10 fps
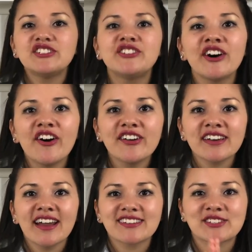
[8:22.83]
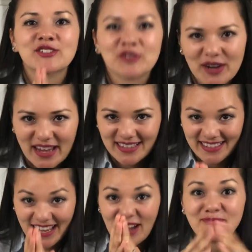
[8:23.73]
don't
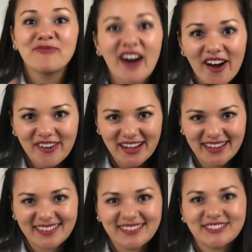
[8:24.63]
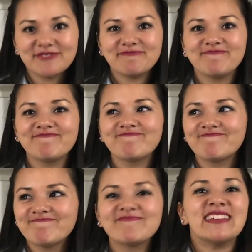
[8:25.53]
stress about it.
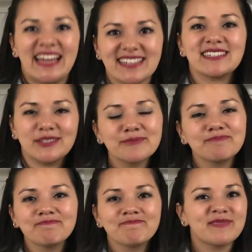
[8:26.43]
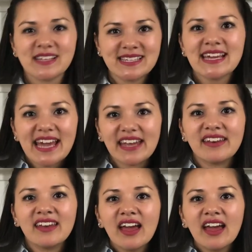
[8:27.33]
Yes, that's it.